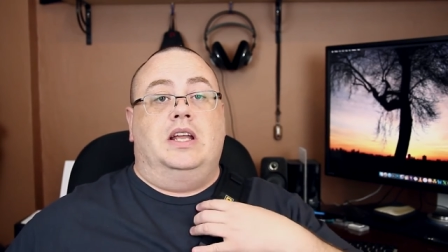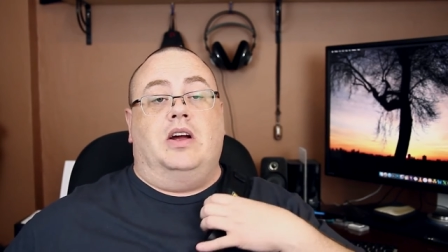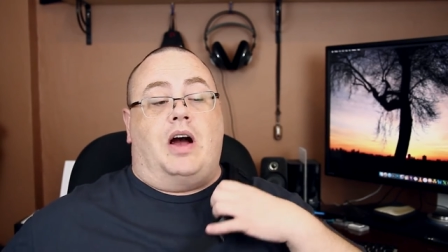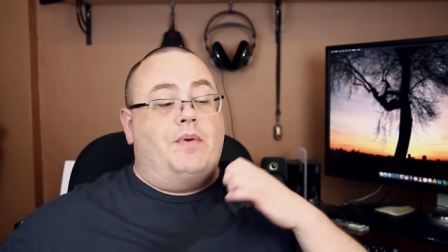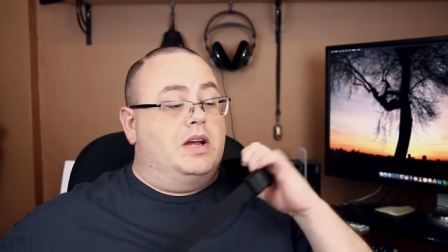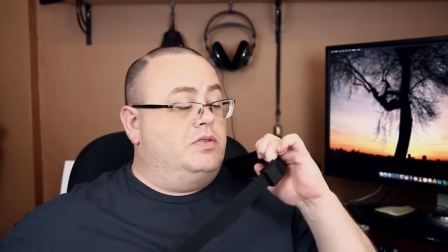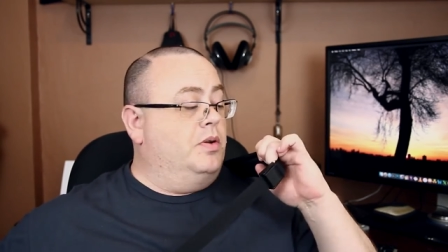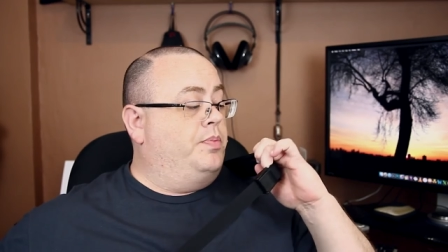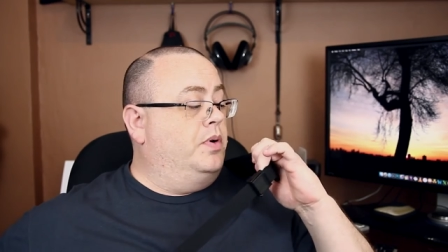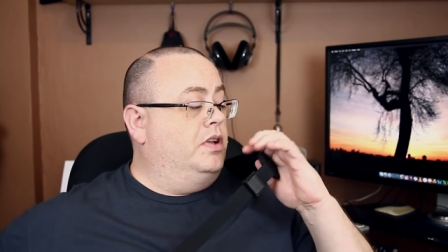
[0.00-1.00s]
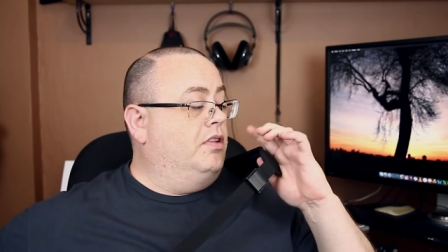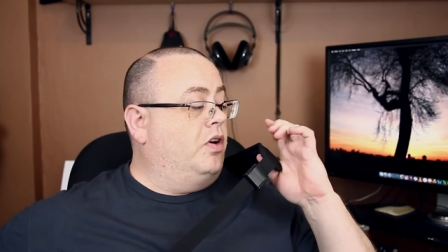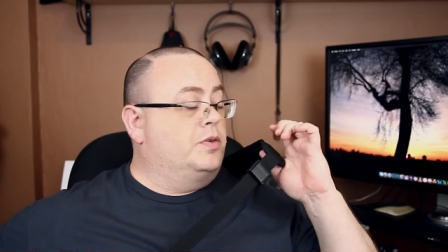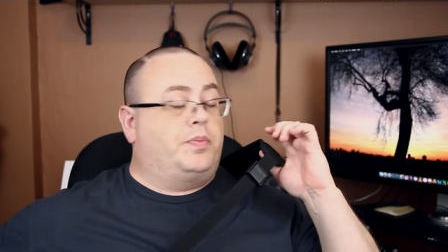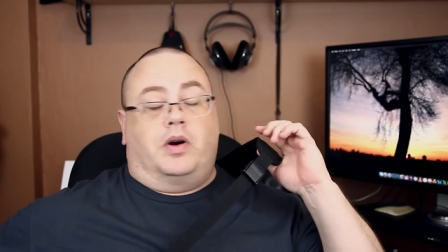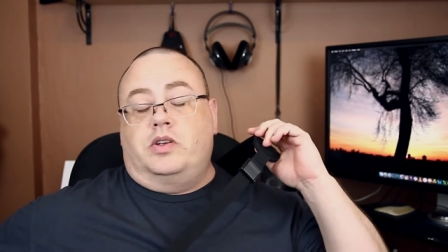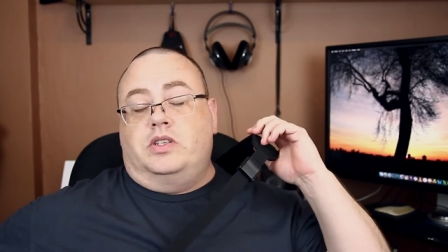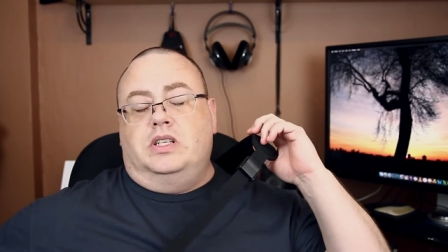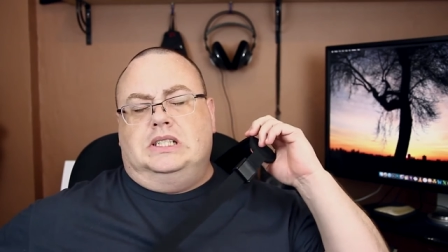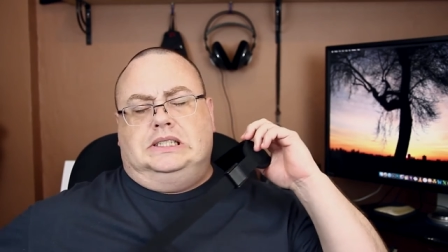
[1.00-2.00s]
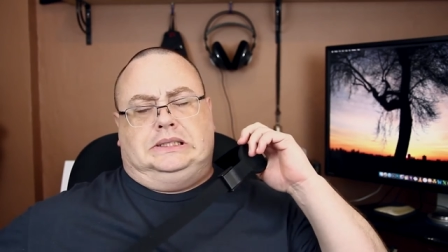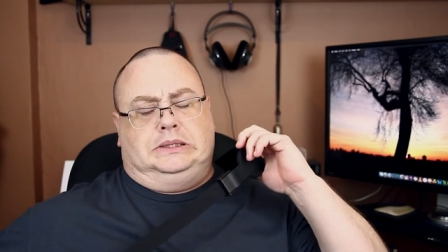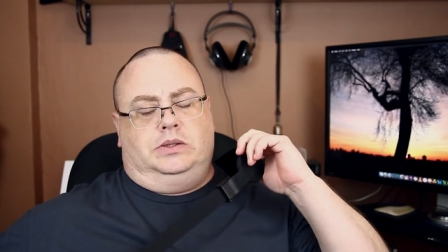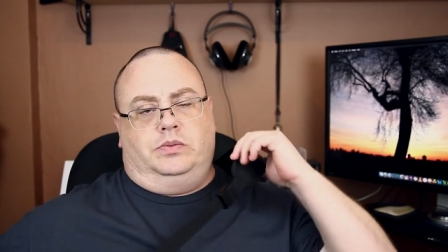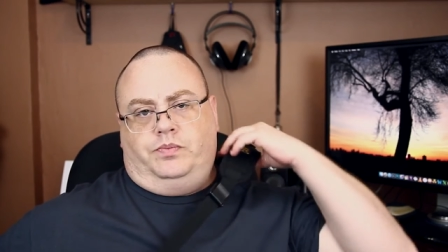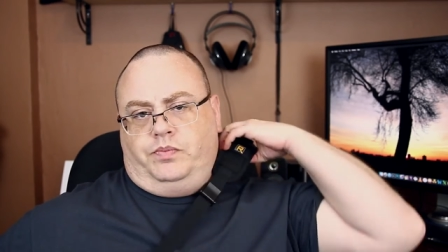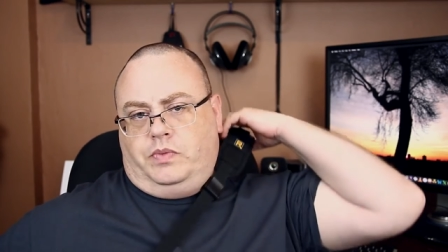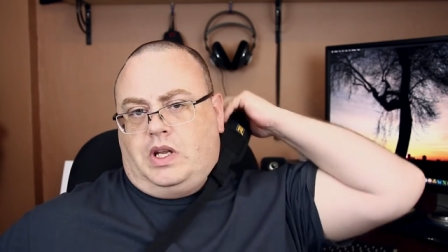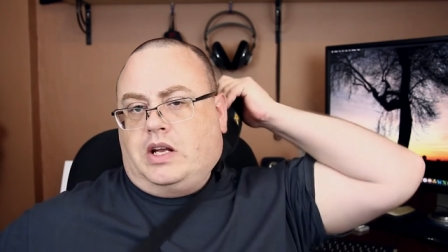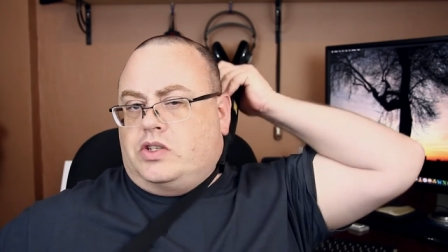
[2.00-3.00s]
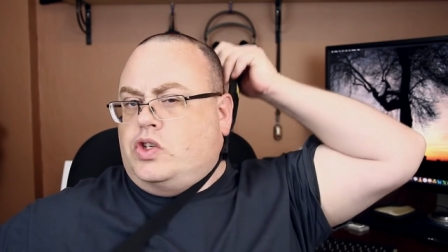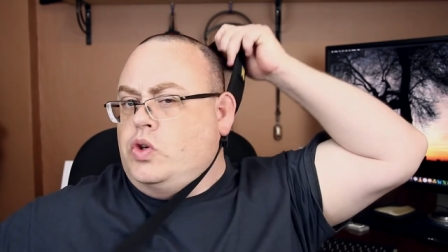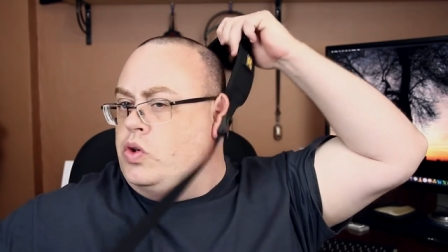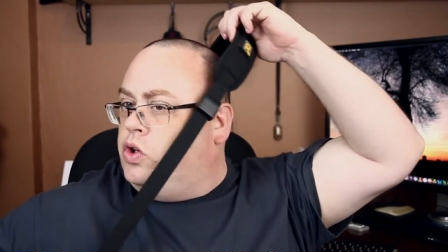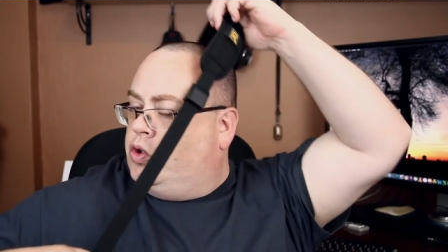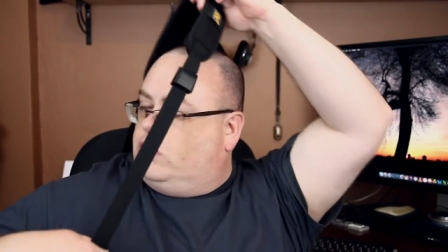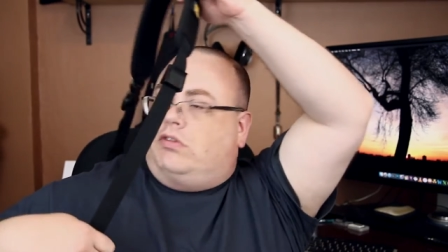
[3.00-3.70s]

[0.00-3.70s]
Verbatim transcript: You know, I'm actually a pretty large person. Uh, not too huge